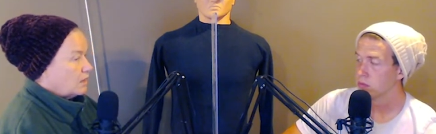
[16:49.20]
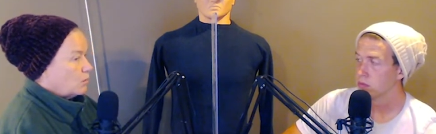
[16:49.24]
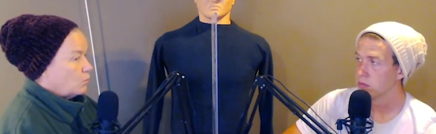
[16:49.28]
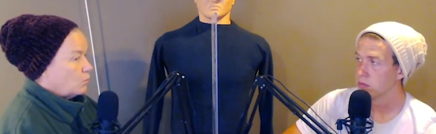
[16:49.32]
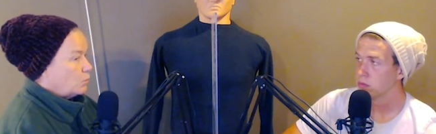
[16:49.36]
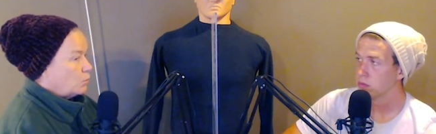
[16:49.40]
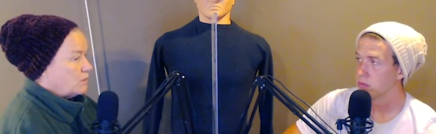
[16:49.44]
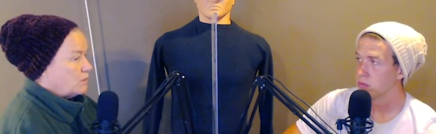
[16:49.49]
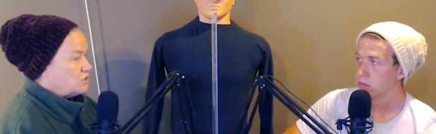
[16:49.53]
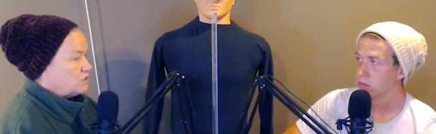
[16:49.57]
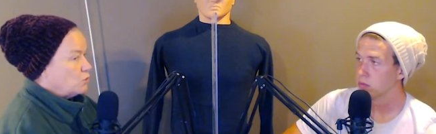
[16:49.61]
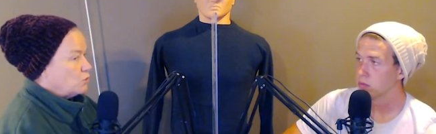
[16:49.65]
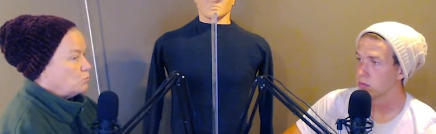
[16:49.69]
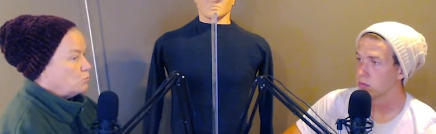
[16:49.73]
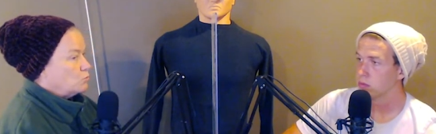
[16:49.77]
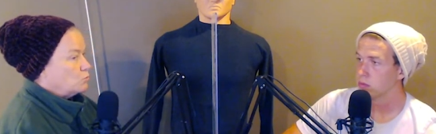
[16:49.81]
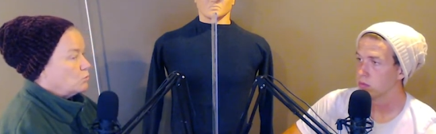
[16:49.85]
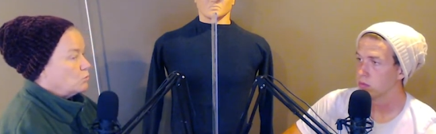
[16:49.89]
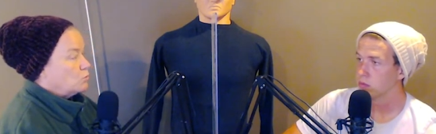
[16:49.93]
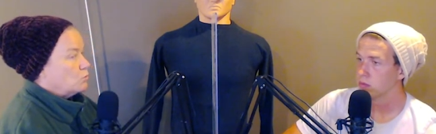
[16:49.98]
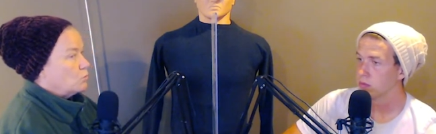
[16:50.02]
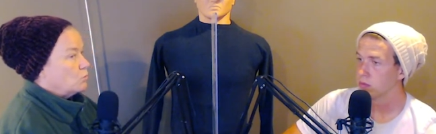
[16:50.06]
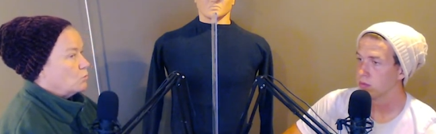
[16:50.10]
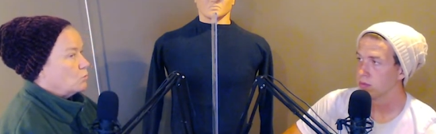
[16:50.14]
Speaker 1: we don't
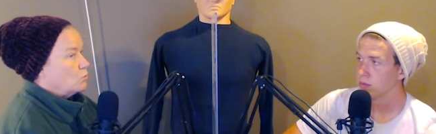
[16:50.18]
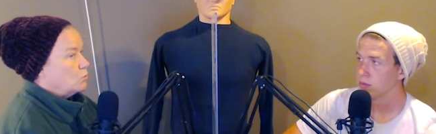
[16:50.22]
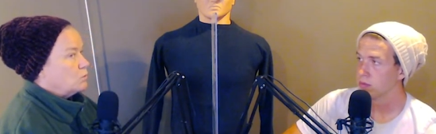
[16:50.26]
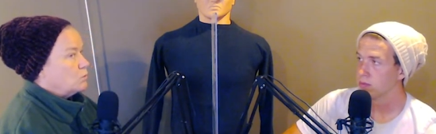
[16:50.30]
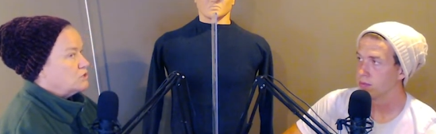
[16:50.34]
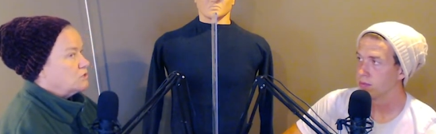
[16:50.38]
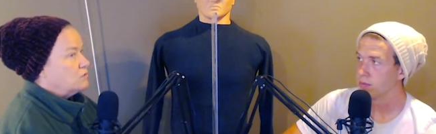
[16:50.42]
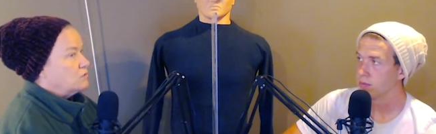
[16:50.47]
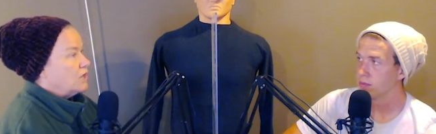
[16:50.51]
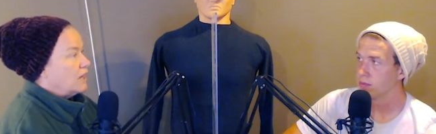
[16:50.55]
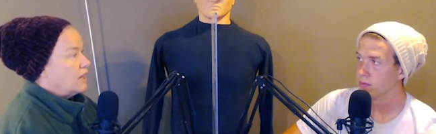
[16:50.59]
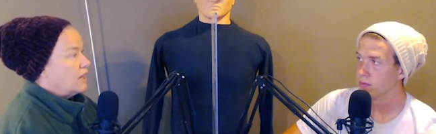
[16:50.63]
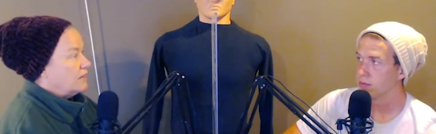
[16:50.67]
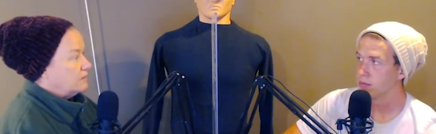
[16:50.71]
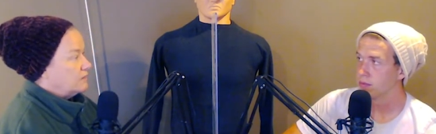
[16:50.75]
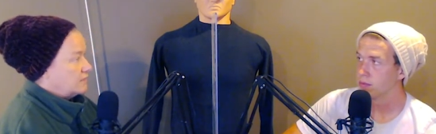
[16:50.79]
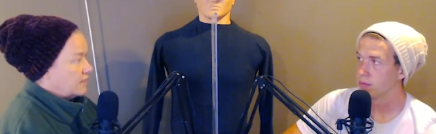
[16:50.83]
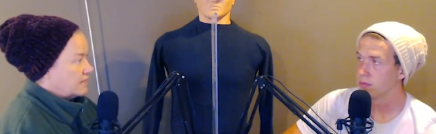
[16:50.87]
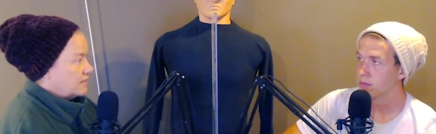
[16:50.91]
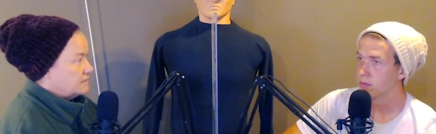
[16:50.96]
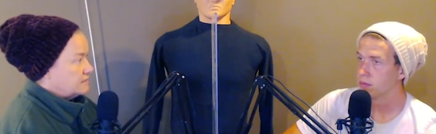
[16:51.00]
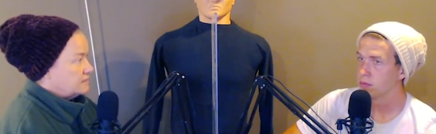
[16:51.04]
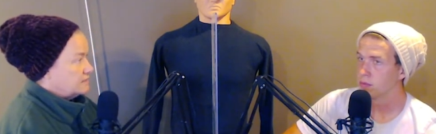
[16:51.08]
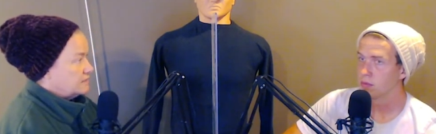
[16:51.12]
we don't
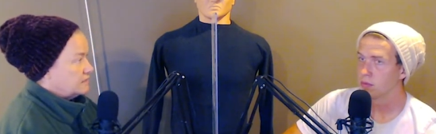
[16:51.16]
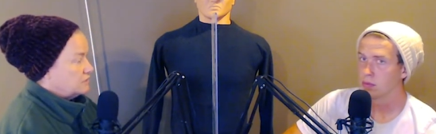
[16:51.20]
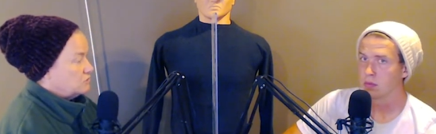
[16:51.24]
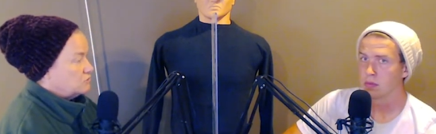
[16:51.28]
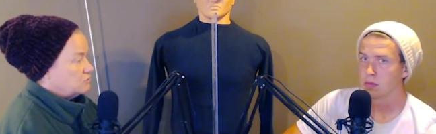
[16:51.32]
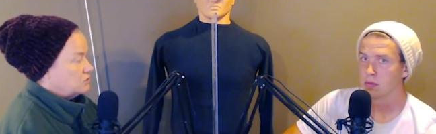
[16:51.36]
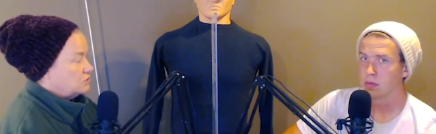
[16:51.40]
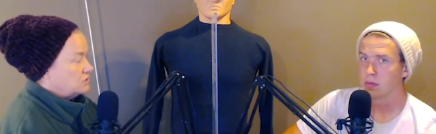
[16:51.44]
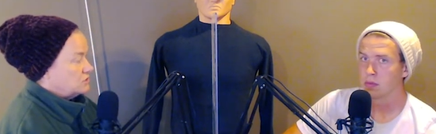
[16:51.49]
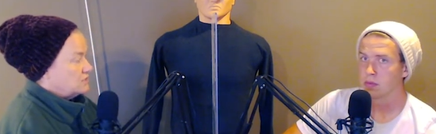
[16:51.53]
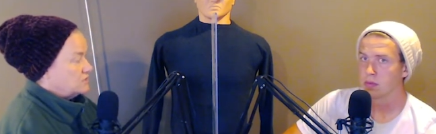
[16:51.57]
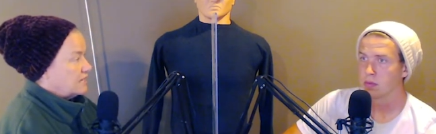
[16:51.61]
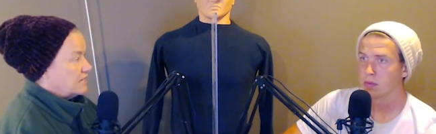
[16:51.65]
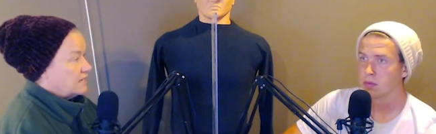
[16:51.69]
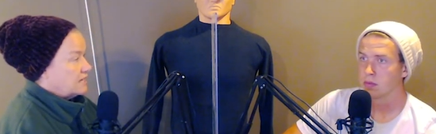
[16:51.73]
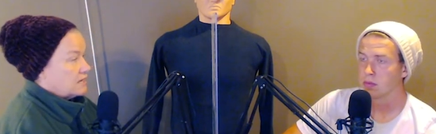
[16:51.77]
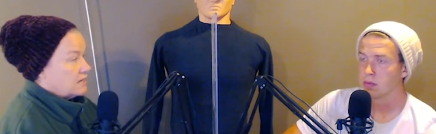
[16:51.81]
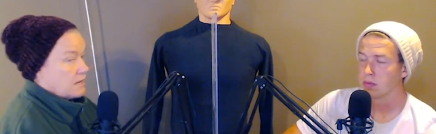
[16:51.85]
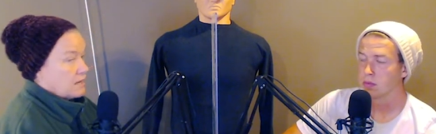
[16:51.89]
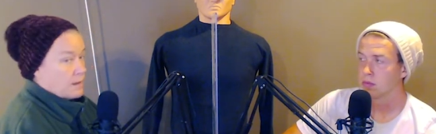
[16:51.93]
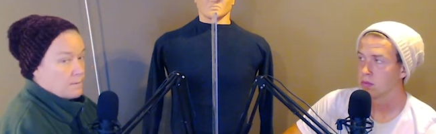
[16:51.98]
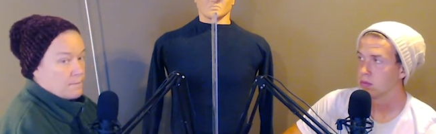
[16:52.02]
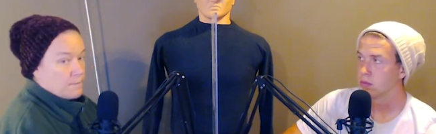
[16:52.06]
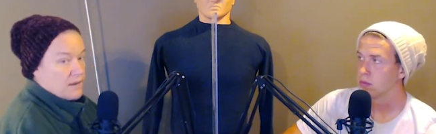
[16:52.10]
idolize like you just said
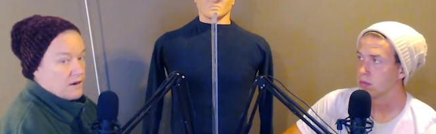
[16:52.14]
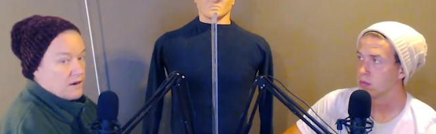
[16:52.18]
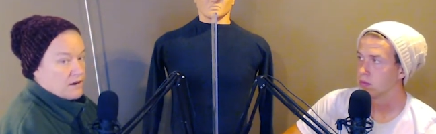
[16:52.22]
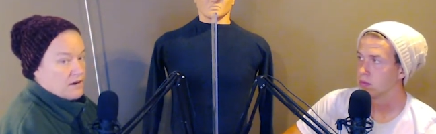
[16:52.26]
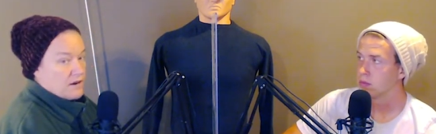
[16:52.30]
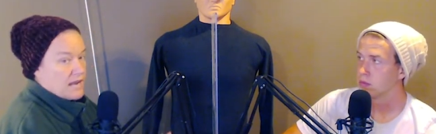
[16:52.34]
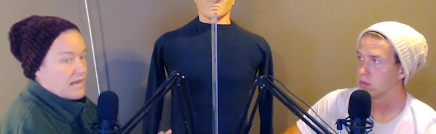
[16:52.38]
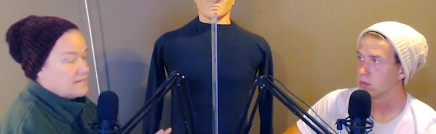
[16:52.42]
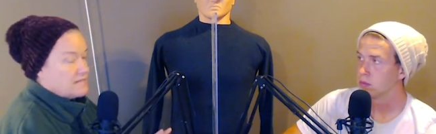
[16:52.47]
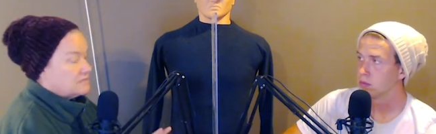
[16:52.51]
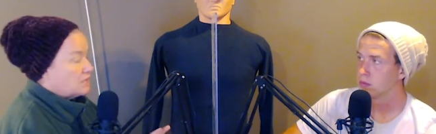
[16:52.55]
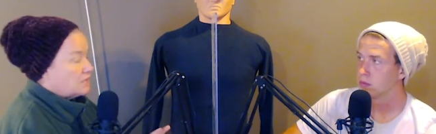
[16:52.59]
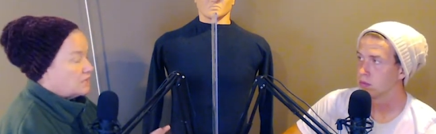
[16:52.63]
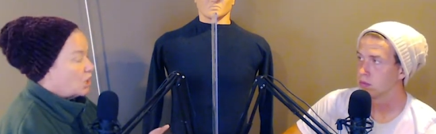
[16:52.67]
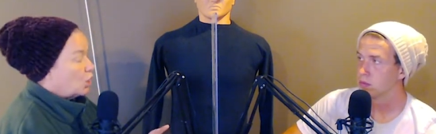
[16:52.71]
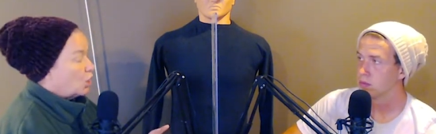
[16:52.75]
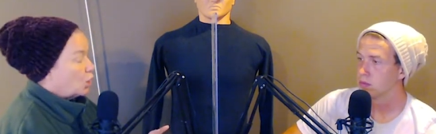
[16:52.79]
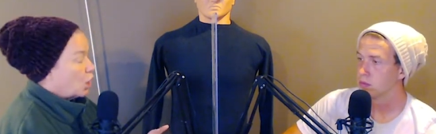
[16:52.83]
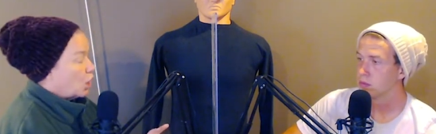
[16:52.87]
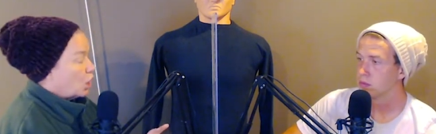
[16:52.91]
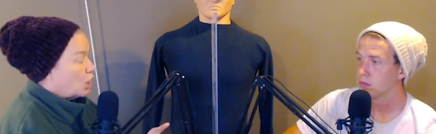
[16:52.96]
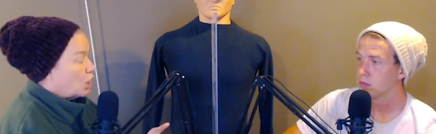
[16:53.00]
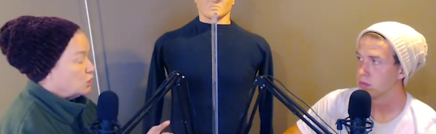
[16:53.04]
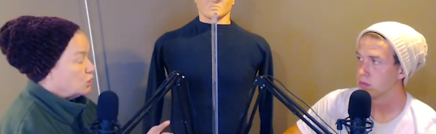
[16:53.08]
Mary as a
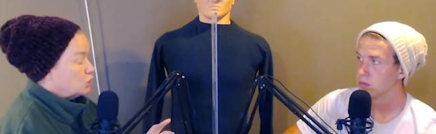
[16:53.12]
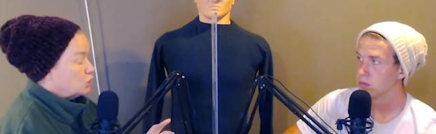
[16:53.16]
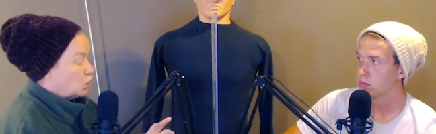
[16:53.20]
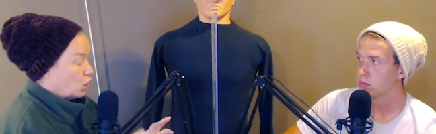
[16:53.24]
as